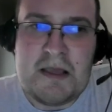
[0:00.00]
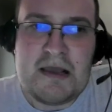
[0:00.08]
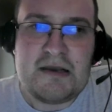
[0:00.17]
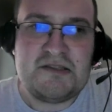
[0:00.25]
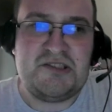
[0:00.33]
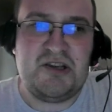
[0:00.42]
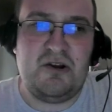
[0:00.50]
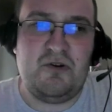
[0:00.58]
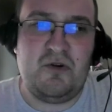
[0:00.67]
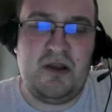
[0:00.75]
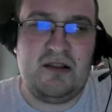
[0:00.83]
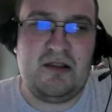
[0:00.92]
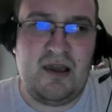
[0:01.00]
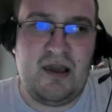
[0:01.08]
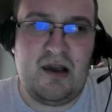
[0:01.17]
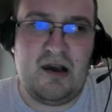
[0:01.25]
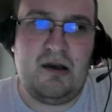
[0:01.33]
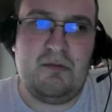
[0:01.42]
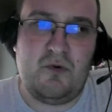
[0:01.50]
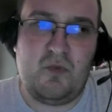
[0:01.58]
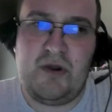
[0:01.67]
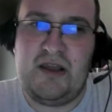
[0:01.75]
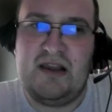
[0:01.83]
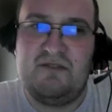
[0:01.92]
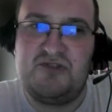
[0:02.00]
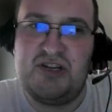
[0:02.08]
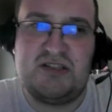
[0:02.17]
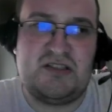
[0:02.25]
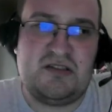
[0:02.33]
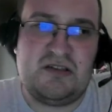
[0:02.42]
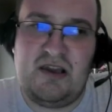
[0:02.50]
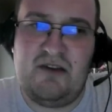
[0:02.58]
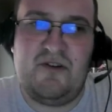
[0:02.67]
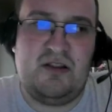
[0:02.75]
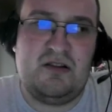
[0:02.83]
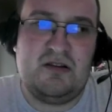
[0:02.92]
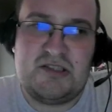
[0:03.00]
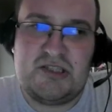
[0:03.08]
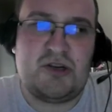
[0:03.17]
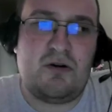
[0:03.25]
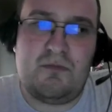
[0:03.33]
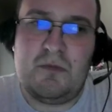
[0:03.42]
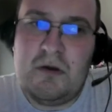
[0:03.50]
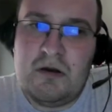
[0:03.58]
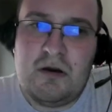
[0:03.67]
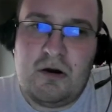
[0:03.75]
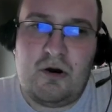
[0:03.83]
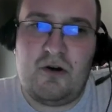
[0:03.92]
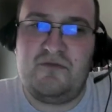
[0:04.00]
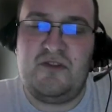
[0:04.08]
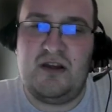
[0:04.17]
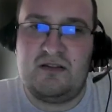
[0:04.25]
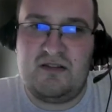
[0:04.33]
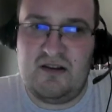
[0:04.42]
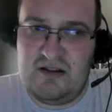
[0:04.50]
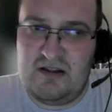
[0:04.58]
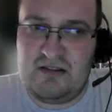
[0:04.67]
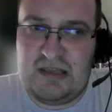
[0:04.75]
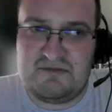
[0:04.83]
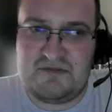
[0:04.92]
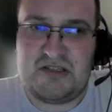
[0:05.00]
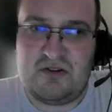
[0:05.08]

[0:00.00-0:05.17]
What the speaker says: So in here, we have just given some of the alternatives.